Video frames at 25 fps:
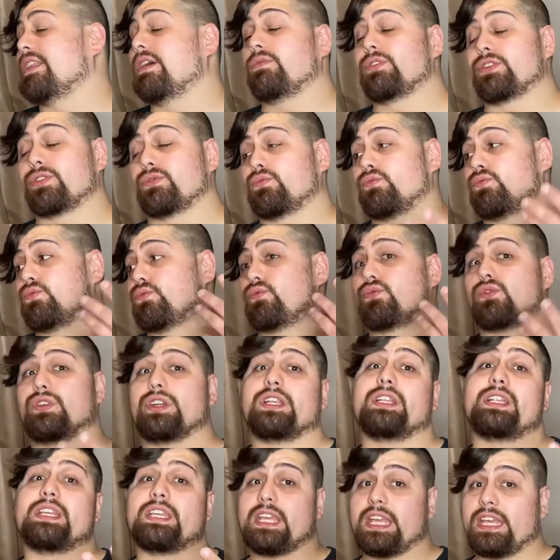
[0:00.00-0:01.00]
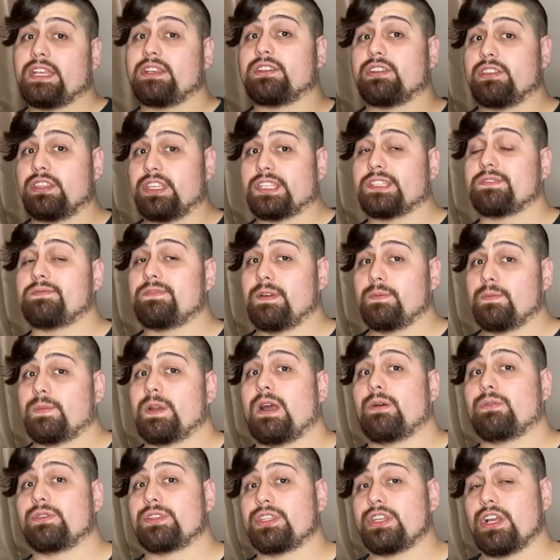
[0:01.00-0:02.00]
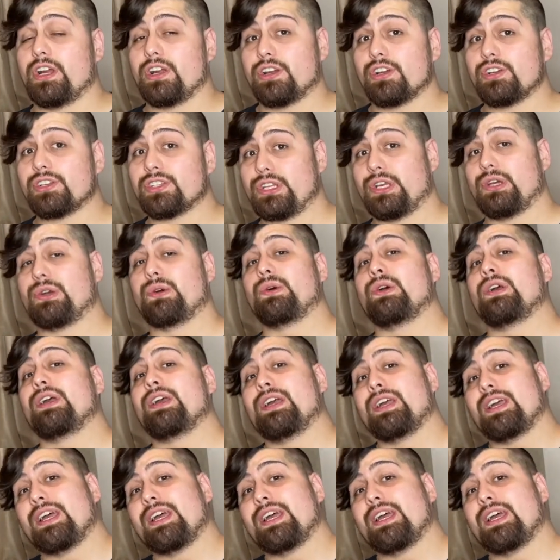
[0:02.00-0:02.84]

that was really into this film when I was younger, so